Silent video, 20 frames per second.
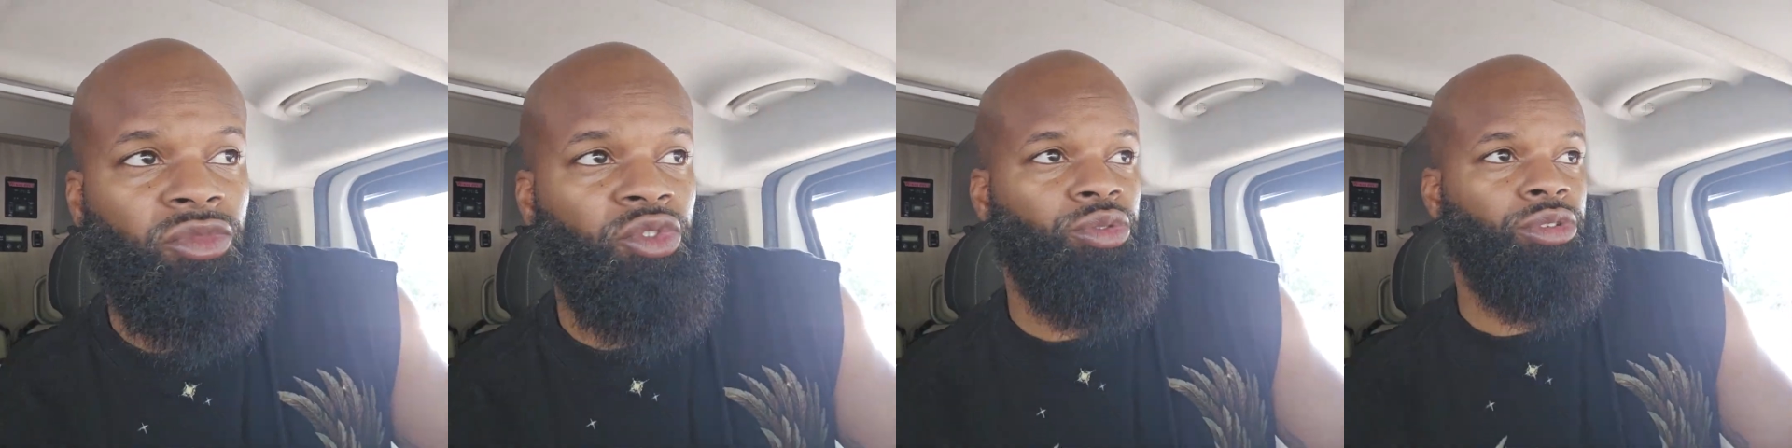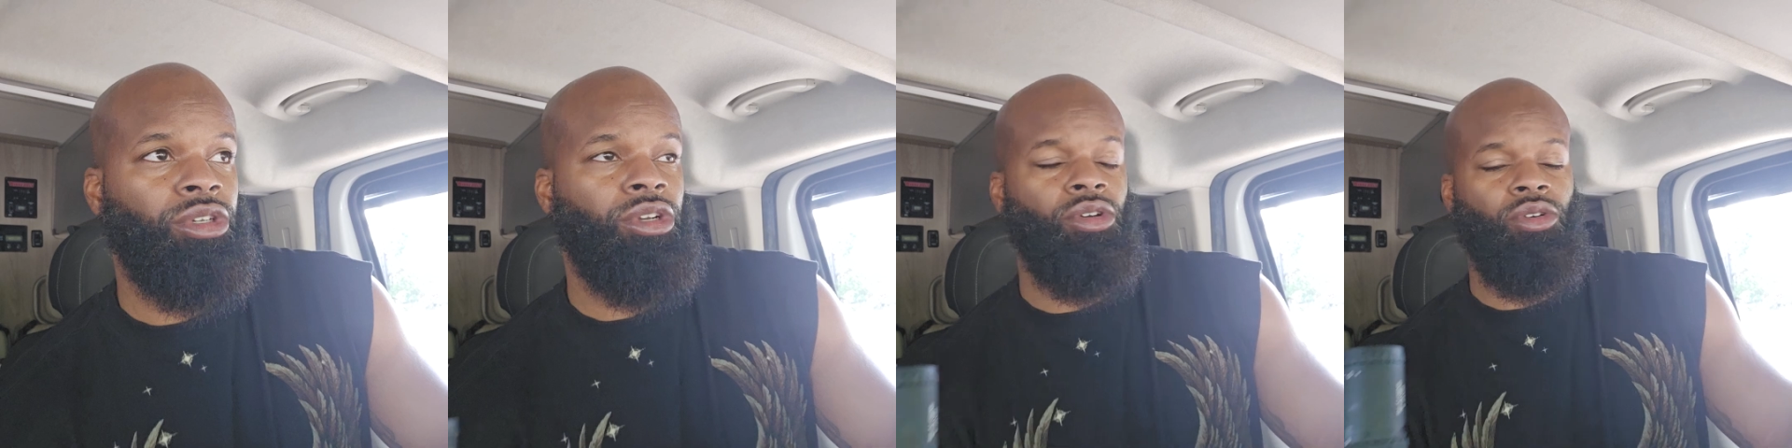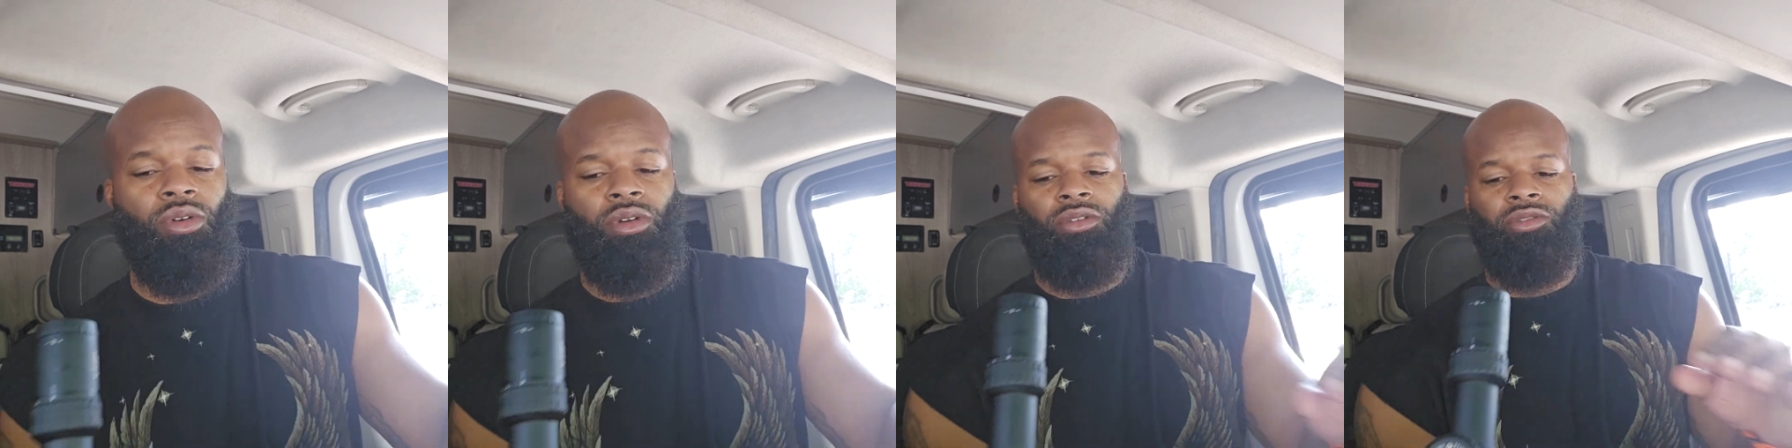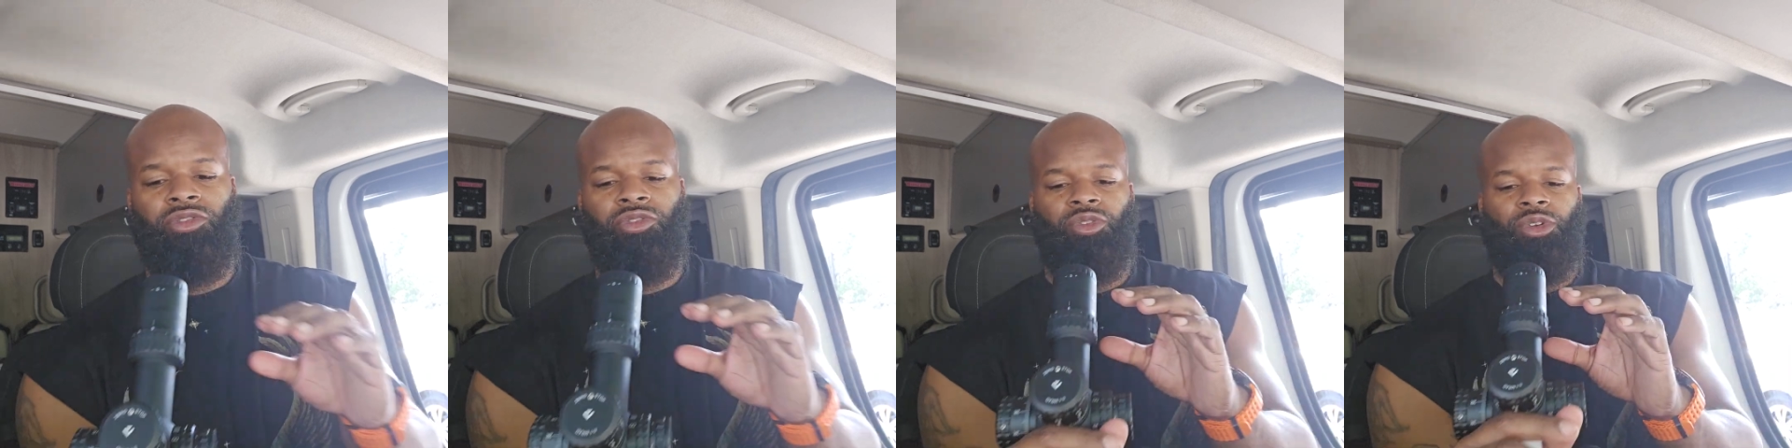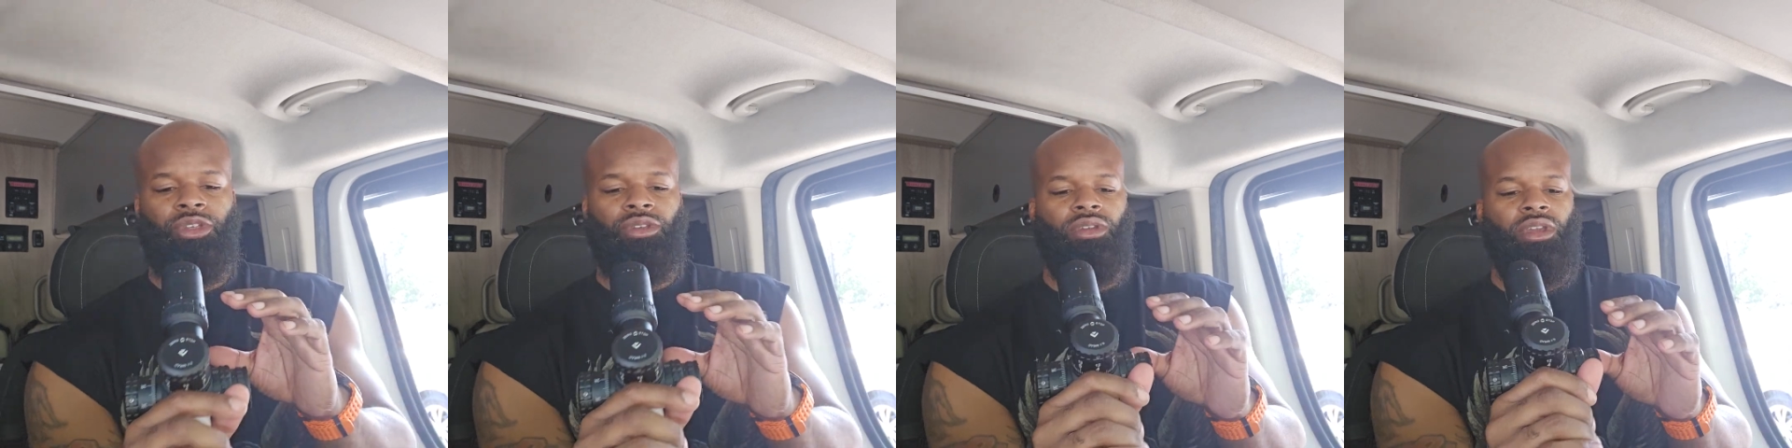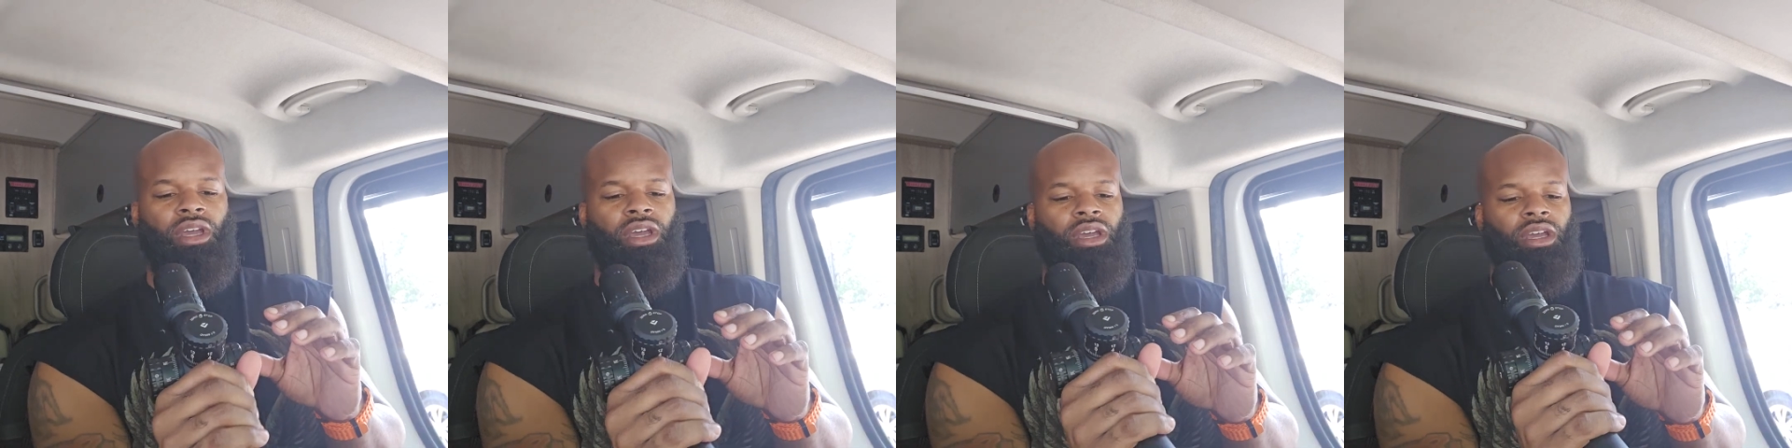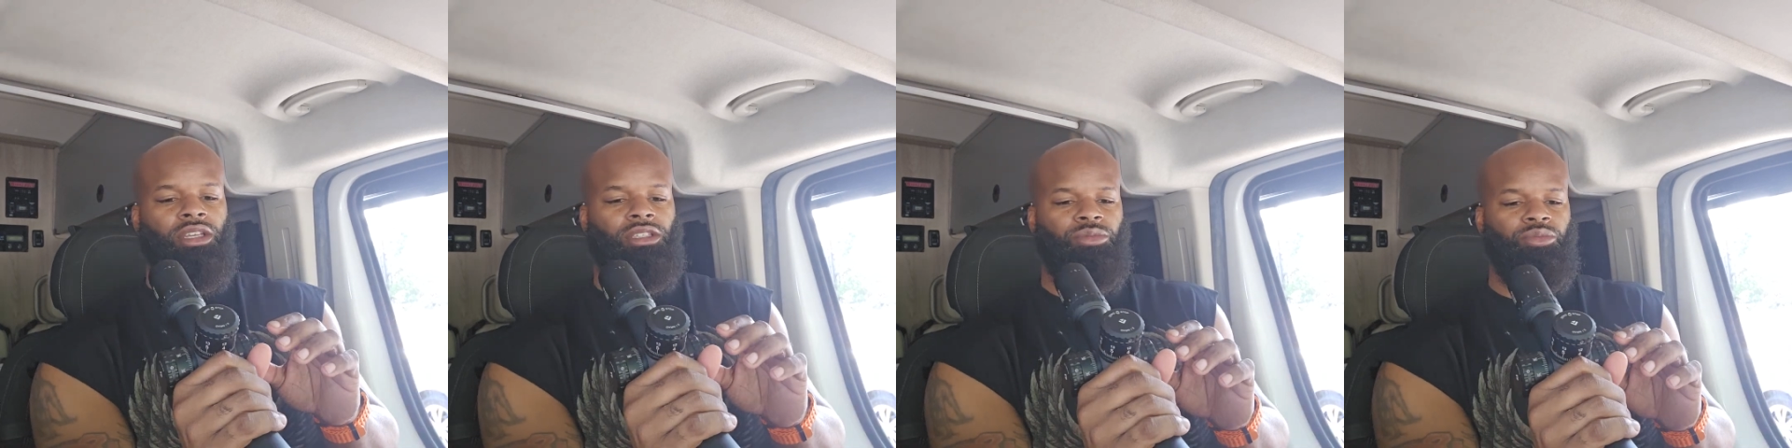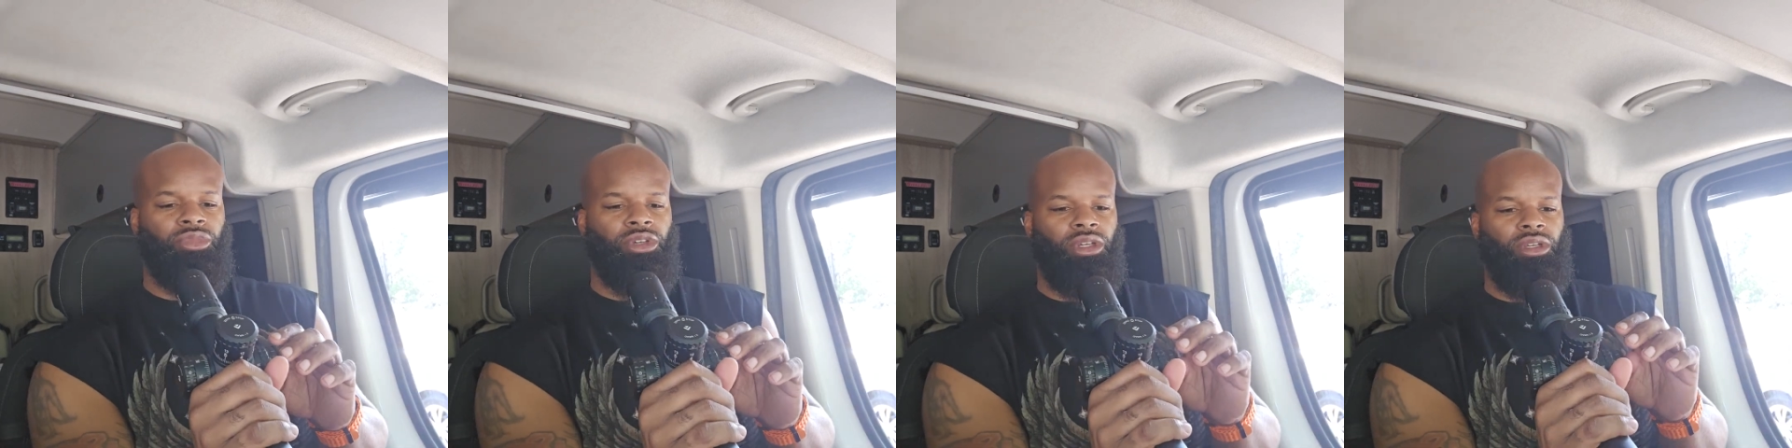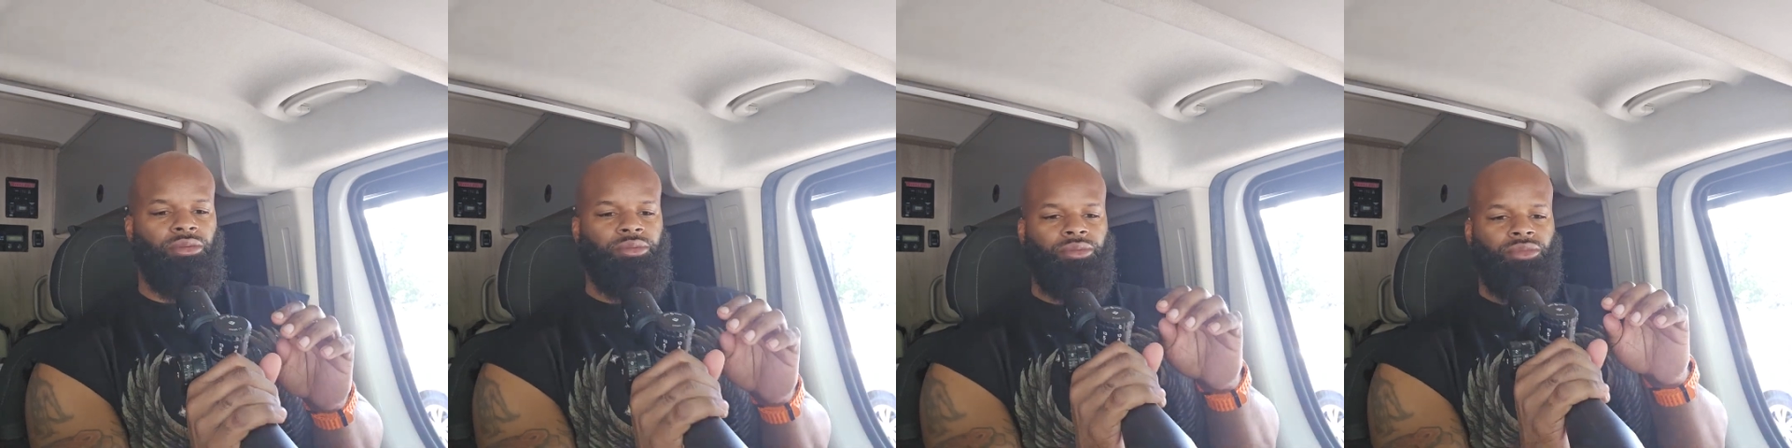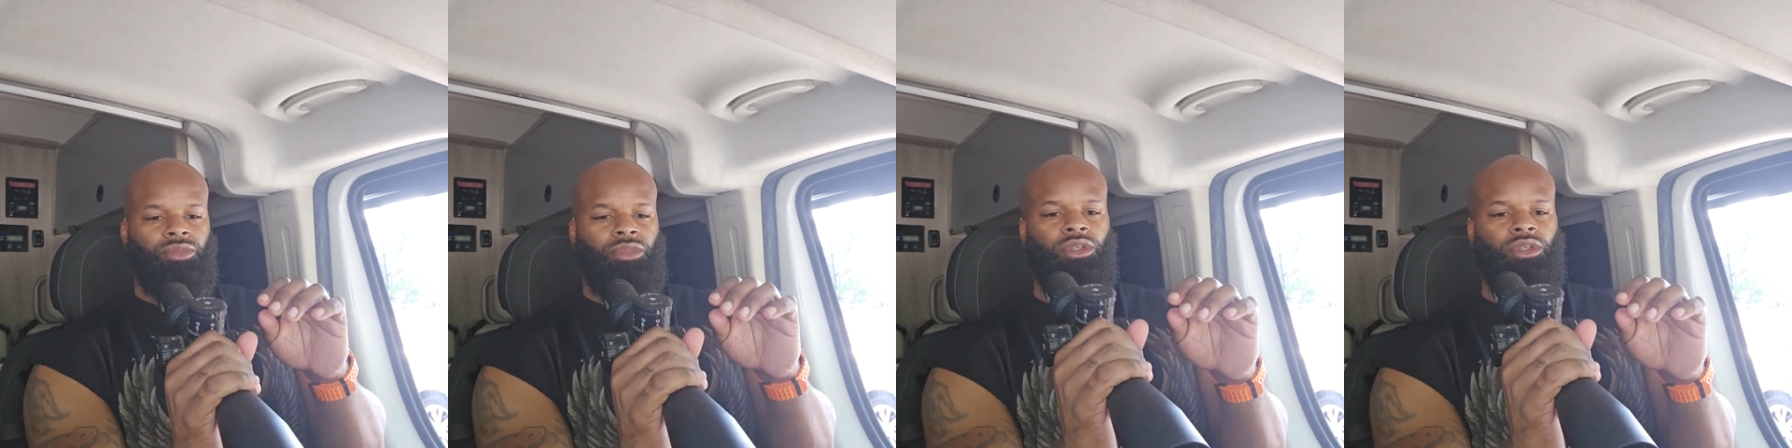recording for you guys. But